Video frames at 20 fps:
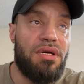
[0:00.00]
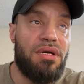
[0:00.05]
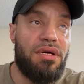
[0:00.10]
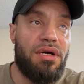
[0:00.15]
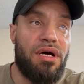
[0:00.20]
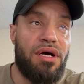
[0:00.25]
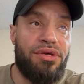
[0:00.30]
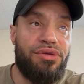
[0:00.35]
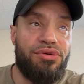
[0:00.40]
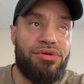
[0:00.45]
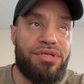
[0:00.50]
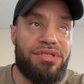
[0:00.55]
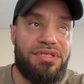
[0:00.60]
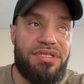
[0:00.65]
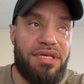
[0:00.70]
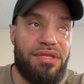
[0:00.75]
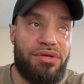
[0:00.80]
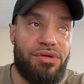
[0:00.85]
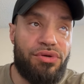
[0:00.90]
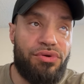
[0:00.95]
Uh, you can
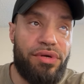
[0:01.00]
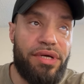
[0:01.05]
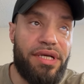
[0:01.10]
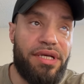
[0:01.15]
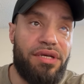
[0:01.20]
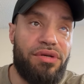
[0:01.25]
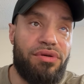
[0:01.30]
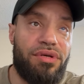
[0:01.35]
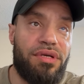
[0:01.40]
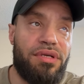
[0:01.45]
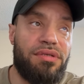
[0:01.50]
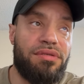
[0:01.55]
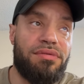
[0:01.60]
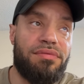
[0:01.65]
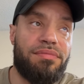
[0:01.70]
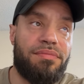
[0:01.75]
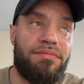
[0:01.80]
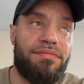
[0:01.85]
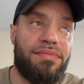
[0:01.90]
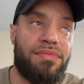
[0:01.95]
see the Greek, you
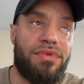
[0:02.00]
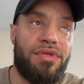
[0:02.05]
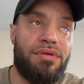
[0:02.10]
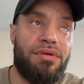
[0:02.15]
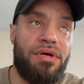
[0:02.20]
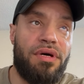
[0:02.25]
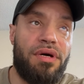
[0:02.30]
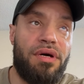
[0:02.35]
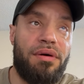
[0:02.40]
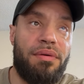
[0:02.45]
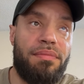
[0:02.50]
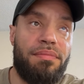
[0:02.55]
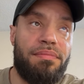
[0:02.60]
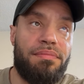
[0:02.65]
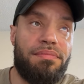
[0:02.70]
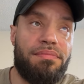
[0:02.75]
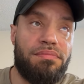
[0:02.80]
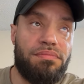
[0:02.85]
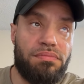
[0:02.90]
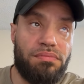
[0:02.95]
can,
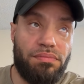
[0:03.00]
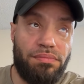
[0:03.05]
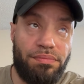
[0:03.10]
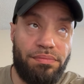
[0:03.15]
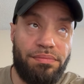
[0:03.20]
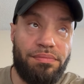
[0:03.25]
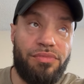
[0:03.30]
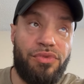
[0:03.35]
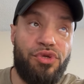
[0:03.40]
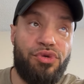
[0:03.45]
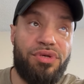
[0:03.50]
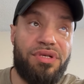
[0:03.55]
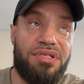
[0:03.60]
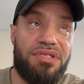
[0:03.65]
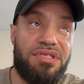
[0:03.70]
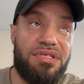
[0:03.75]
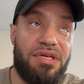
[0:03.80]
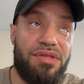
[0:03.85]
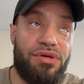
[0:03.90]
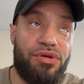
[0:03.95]
um, you can
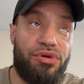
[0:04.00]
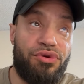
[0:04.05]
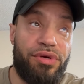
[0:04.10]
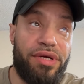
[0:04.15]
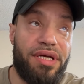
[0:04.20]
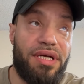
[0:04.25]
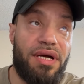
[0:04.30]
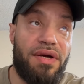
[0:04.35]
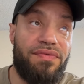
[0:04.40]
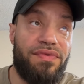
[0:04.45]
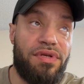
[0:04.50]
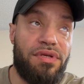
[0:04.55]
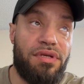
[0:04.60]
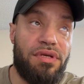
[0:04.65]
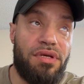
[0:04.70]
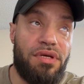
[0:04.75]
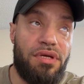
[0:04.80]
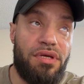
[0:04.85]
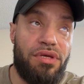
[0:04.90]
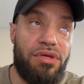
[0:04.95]
see the Greek of it.
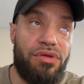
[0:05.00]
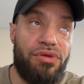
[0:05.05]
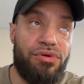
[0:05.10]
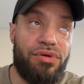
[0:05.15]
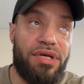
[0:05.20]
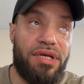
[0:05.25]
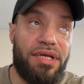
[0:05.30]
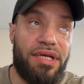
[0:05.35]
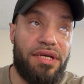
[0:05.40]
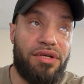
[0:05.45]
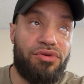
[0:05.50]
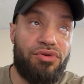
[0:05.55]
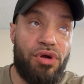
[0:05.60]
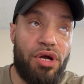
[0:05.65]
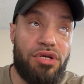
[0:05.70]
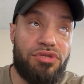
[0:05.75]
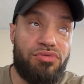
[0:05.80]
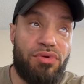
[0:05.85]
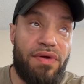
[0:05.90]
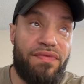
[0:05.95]
You can get
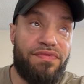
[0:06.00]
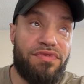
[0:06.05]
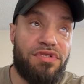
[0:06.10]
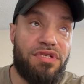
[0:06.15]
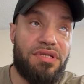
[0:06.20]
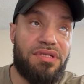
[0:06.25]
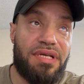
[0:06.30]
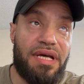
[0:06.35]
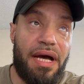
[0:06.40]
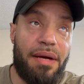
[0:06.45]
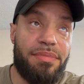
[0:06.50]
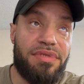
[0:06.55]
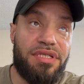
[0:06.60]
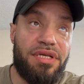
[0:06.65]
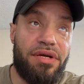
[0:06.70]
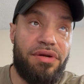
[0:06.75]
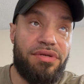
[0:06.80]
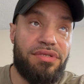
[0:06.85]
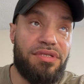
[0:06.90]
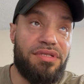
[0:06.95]
cross-references,
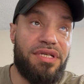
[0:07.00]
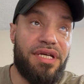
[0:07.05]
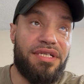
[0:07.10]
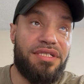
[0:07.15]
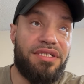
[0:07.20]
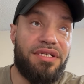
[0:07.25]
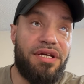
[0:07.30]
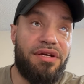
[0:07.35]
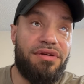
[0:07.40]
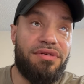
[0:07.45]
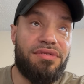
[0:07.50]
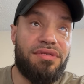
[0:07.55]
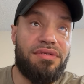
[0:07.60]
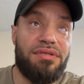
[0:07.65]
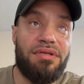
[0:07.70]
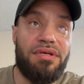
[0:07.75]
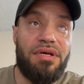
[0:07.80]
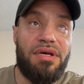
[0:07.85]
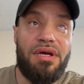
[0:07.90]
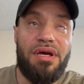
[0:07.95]
commentaries, dictionaries,
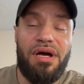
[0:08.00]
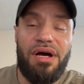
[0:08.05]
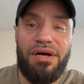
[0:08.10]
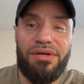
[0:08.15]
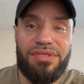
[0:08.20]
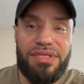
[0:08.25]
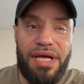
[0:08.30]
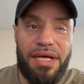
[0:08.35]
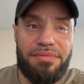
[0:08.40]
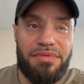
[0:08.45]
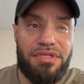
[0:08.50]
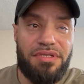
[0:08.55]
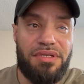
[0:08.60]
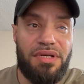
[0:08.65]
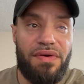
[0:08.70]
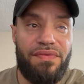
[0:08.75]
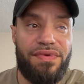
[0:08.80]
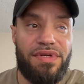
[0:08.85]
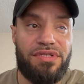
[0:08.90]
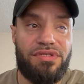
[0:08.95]
and all types of
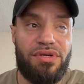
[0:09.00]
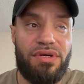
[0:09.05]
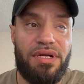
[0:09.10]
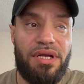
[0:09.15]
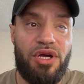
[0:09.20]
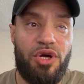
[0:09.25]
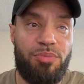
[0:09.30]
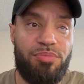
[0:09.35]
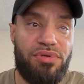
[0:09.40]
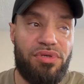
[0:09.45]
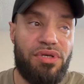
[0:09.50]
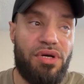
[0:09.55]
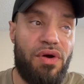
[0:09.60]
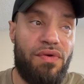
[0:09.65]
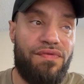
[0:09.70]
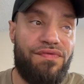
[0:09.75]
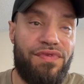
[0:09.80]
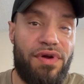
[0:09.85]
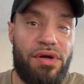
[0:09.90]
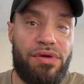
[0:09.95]
stuff. And it's going to help you go
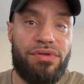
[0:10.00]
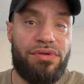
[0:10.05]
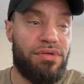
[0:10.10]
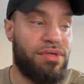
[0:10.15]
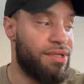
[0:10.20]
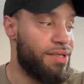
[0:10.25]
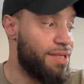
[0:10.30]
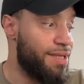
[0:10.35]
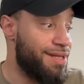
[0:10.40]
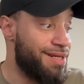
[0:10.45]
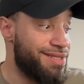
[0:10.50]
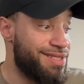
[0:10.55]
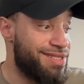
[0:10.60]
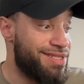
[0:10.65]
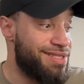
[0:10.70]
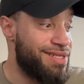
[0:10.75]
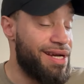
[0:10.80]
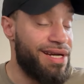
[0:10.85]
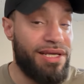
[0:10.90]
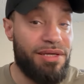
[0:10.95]
further. Get a
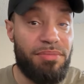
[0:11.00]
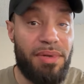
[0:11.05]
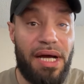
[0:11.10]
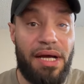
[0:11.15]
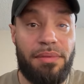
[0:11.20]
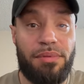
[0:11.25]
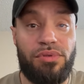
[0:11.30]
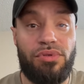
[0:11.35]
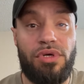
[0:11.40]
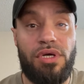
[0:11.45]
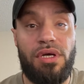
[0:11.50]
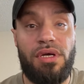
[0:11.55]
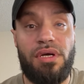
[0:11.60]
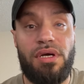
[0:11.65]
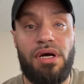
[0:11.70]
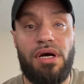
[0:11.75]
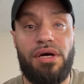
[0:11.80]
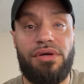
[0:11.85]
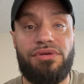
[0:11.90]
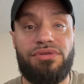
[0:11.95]
study Bible.
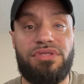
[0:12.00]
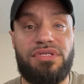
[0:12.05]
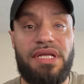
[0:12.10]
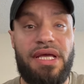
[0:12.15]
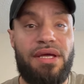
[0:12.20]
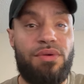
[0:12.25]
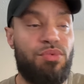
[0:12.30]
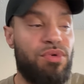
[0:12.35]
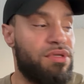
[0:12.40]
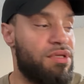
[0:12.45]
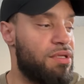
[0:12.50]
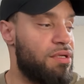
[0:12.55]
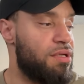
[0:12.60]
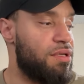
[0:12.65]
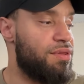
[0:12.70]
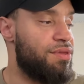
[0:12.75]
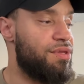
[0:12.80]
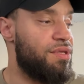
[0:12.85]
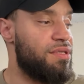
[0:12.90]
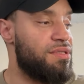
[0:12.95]
Understand what the,
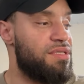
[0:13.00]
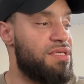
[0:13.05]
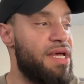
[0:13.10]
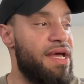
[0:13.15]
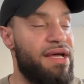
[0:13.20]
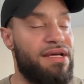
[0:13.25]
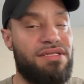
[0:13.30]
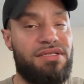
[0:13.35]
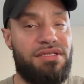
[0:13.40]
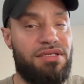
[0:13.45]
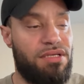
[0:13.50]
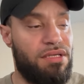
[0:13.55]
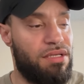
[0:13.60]
the text,